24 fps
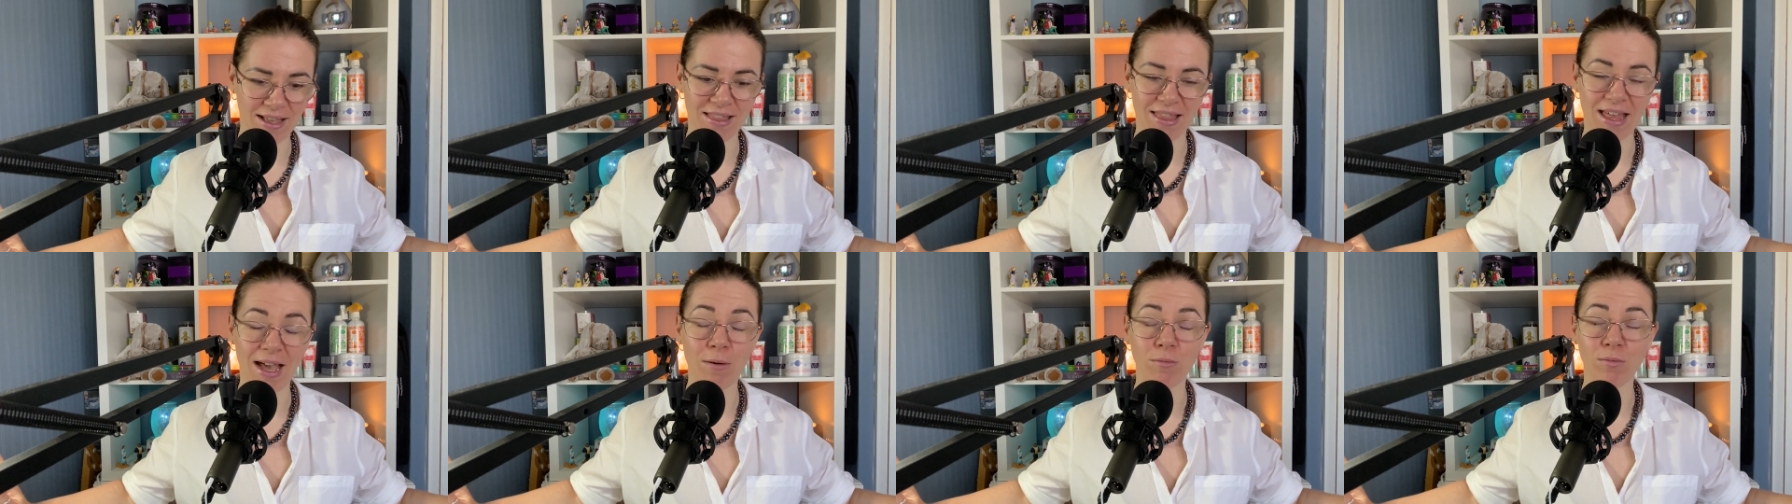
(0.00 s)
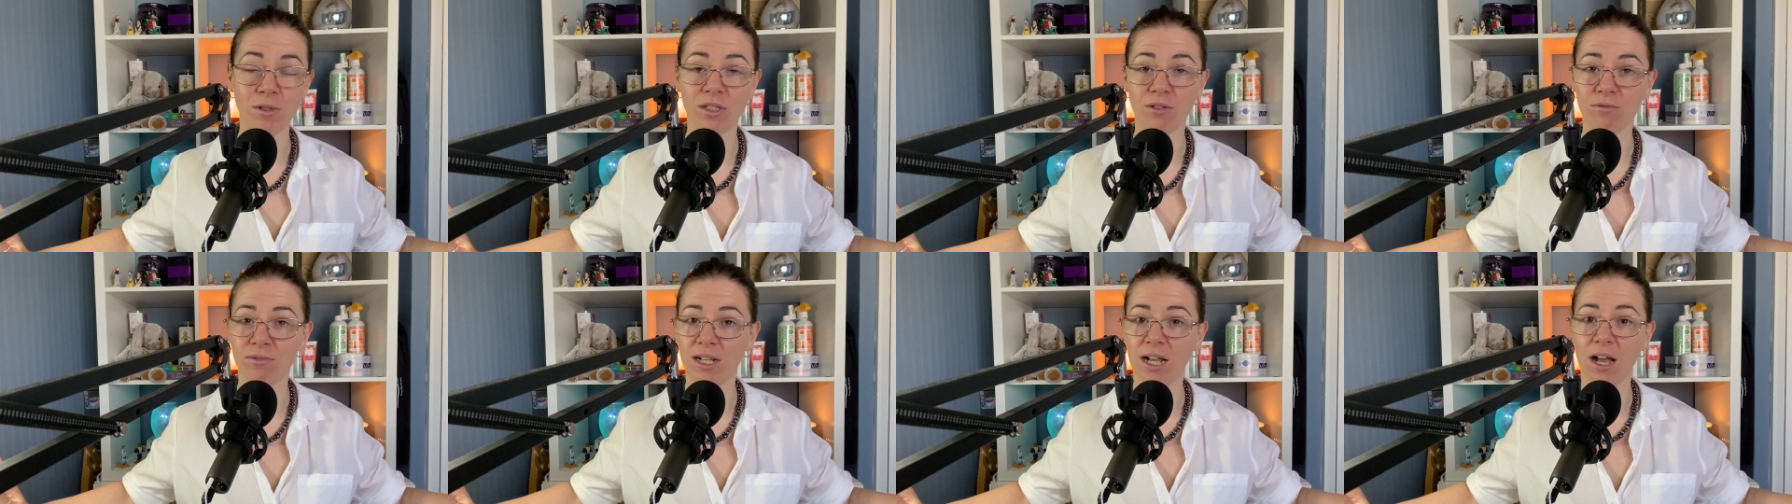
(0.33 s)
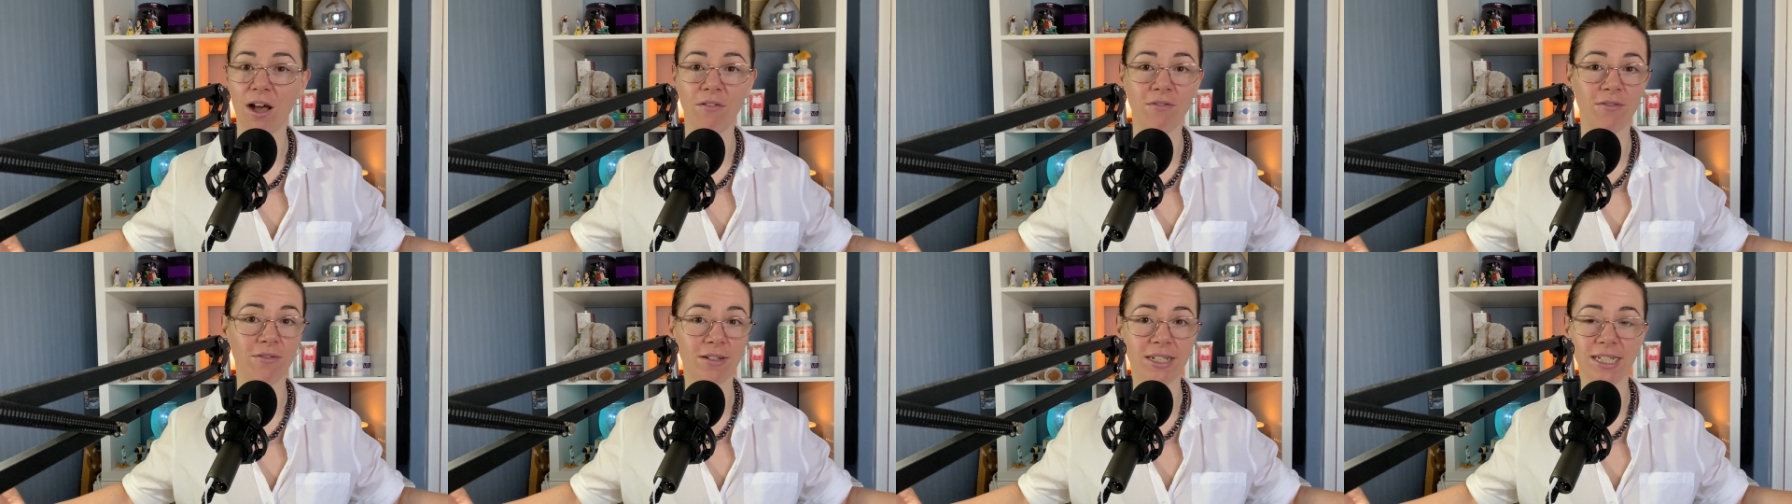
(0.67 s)
That was
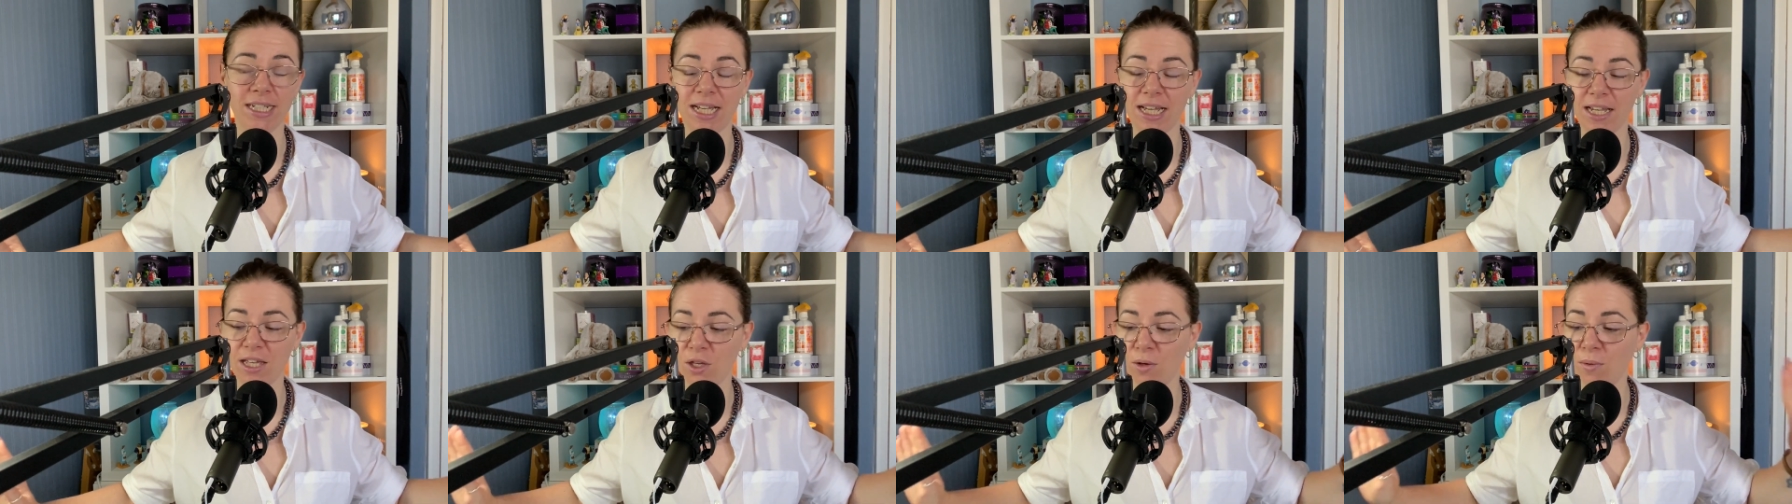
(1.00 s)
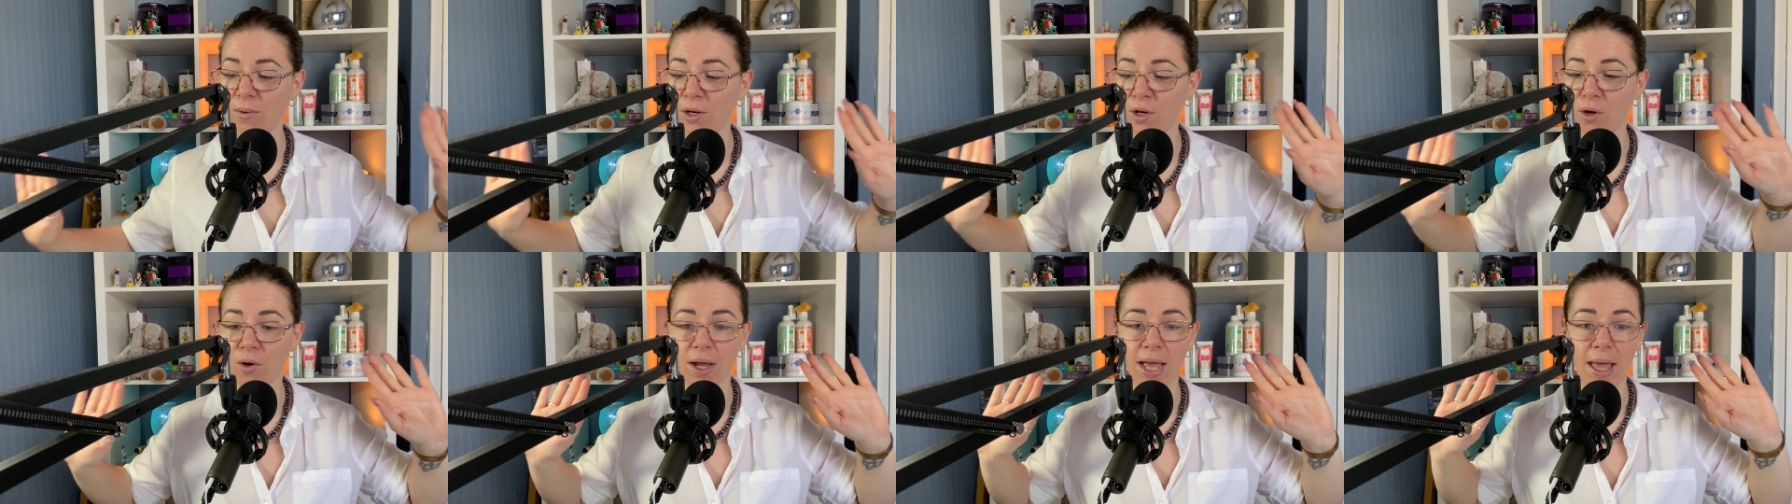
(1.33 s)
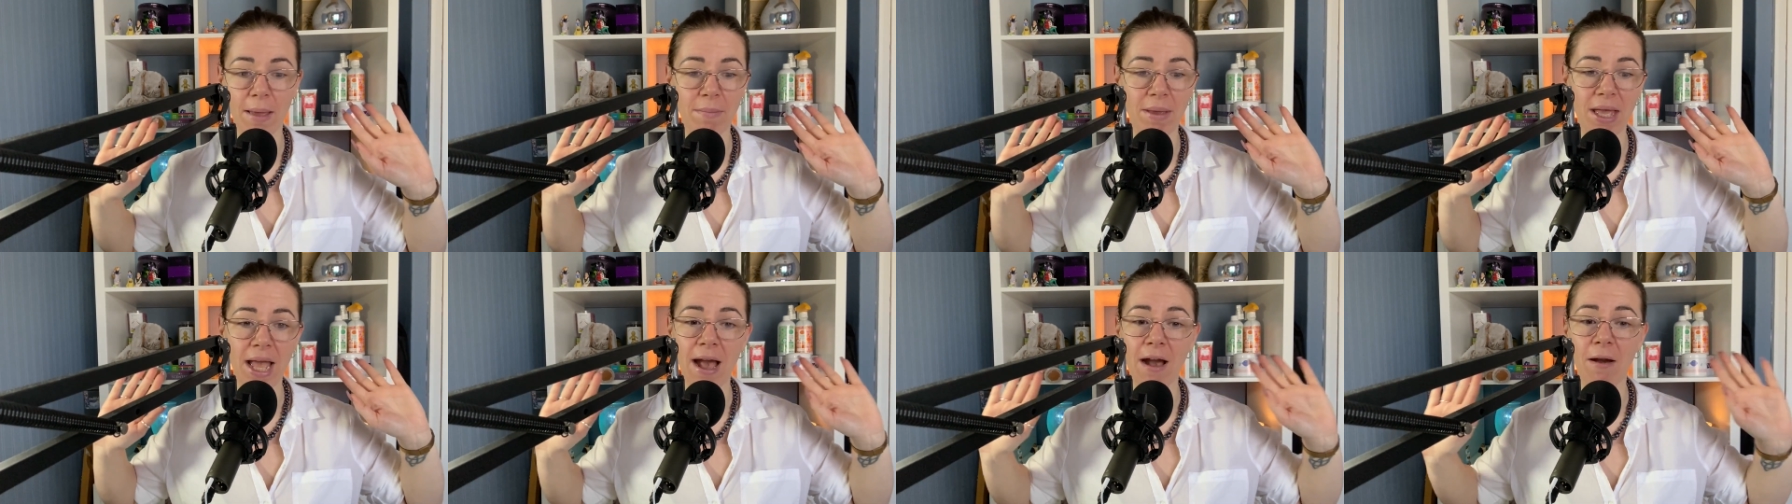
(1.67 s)
recovery day. You are not
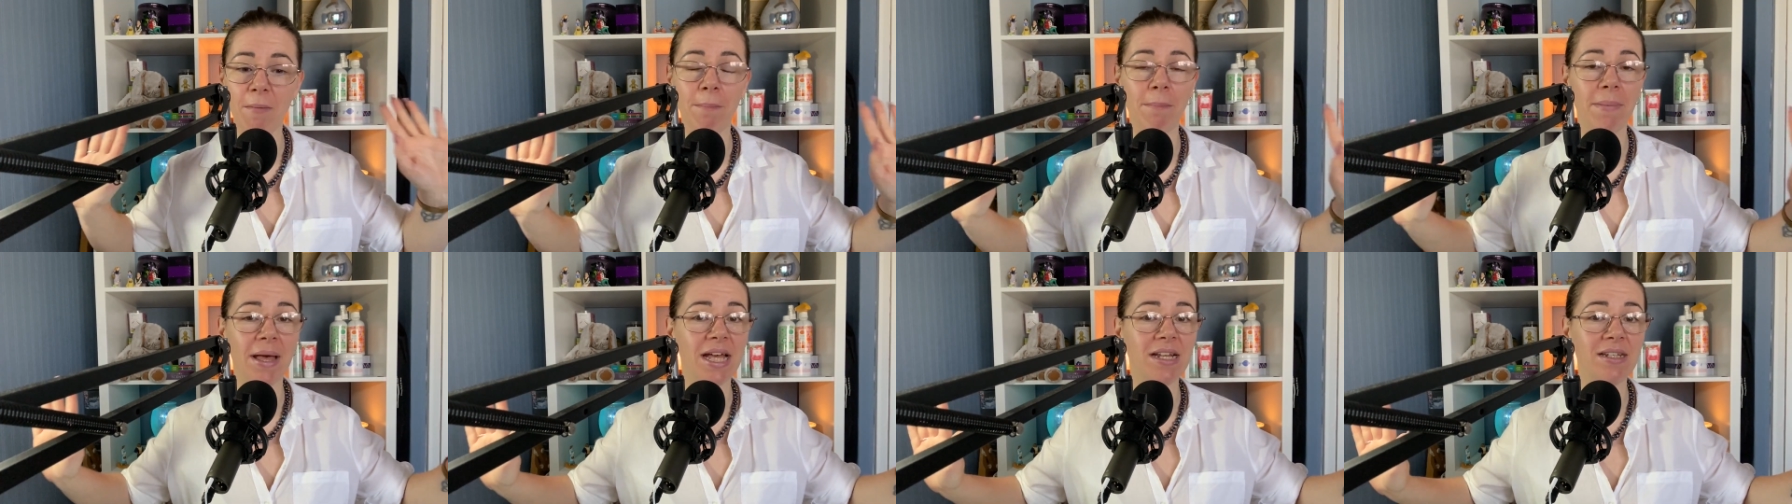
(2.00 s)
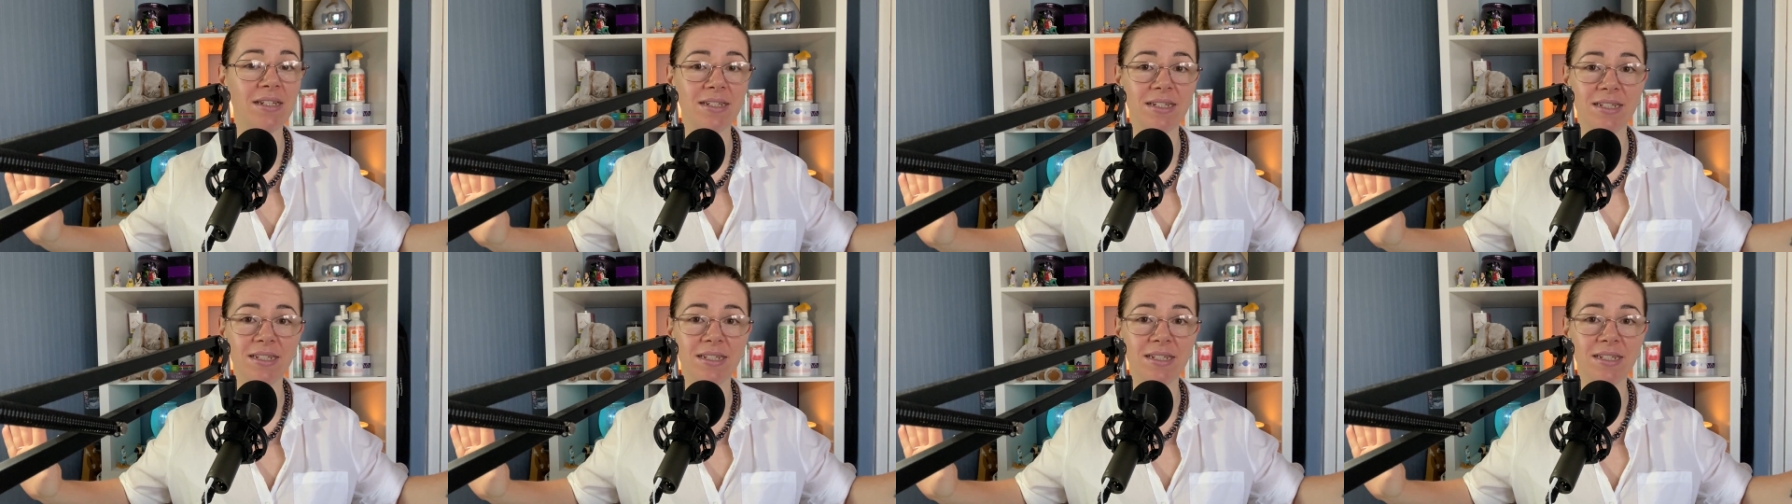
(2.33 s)
getting me out of bed